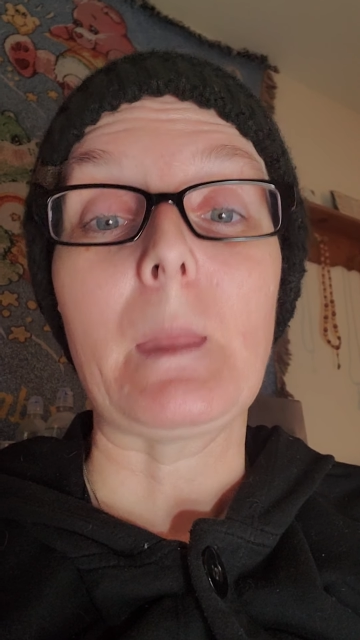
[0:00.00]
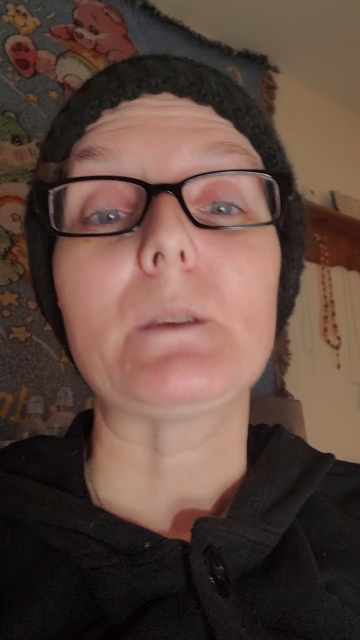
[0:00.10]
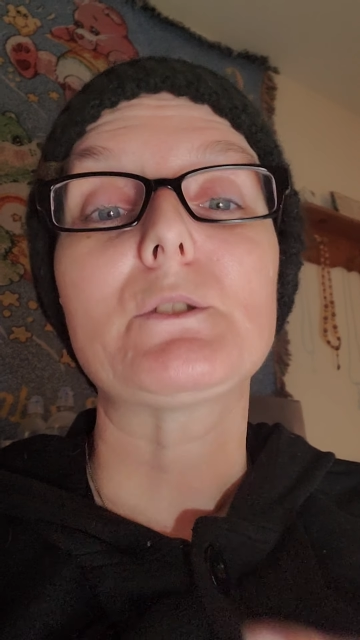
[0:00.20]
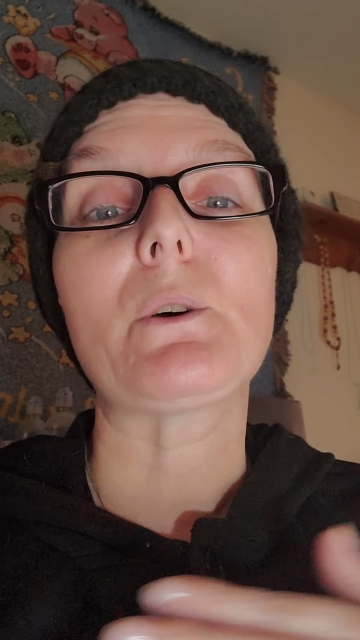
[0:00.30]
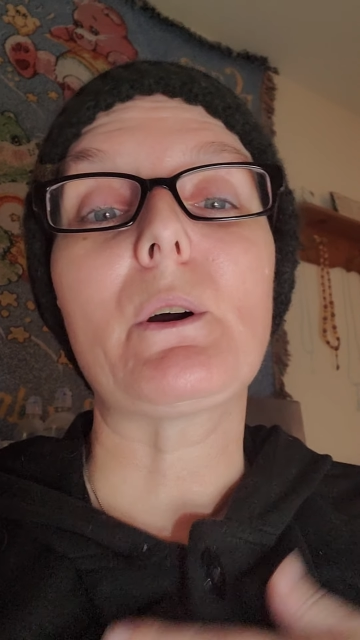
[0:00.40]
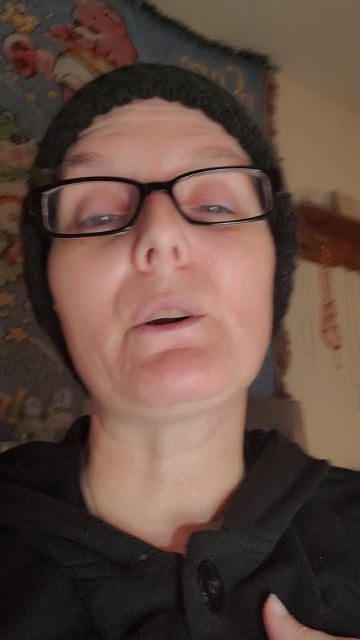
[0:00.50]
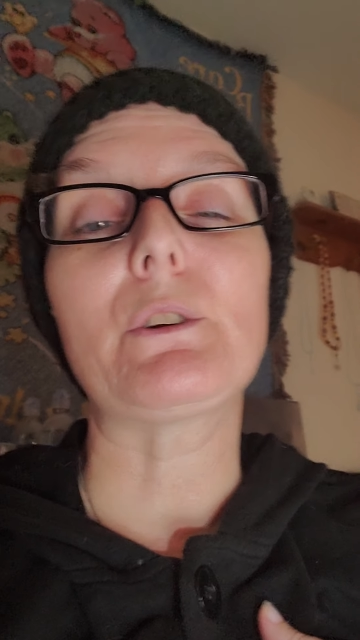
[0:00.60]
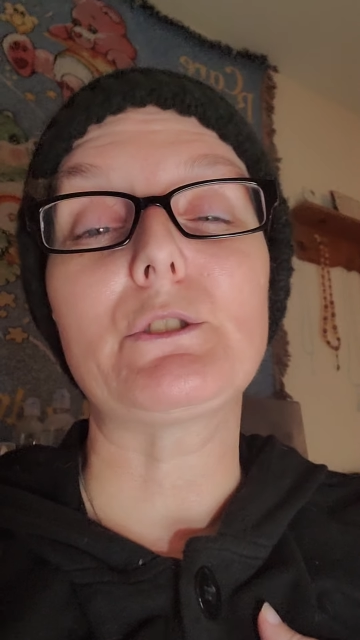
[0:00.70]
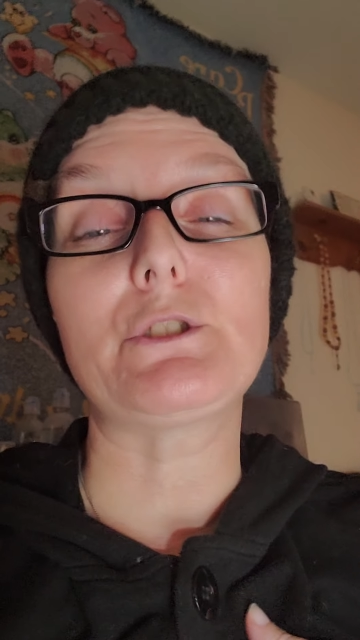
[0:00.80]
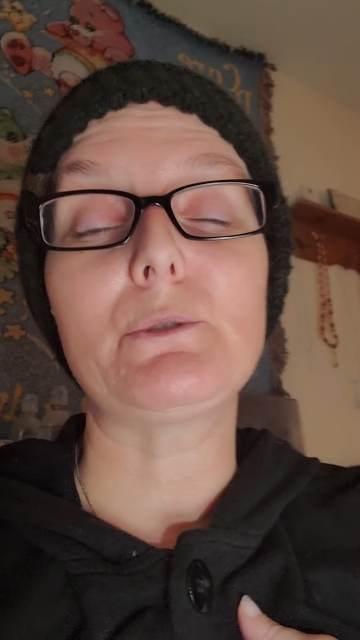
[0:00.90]
So I
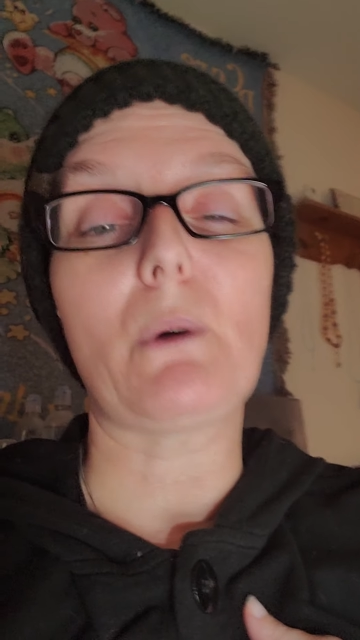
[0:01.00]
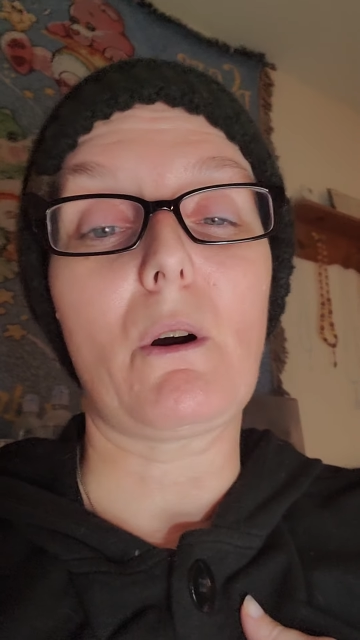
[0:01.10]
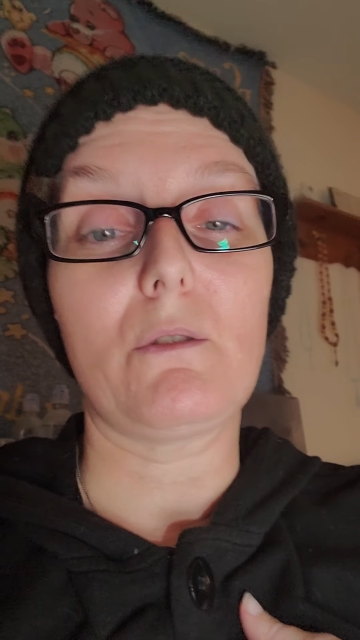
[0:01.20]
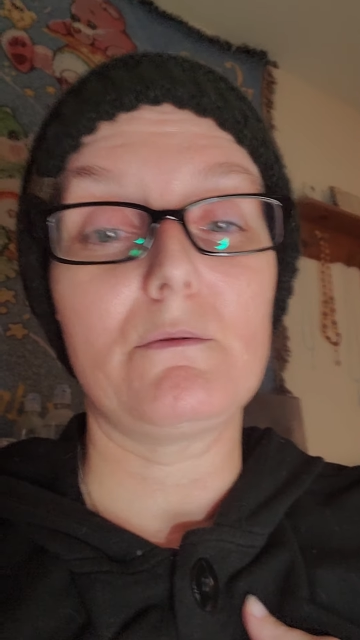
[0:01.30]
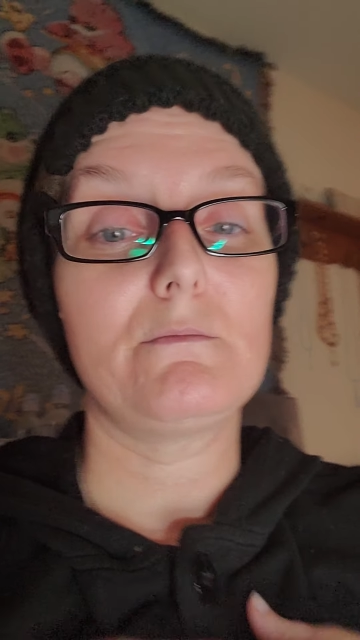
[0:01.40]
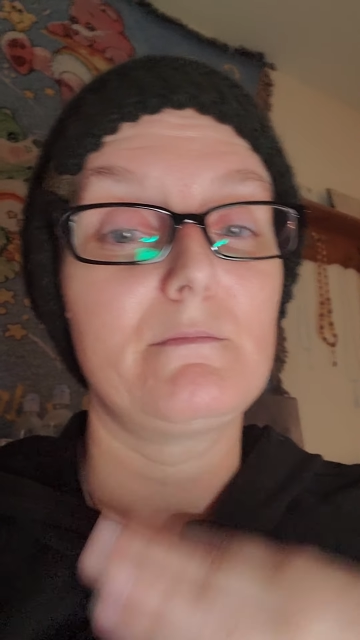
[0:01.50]
urge you all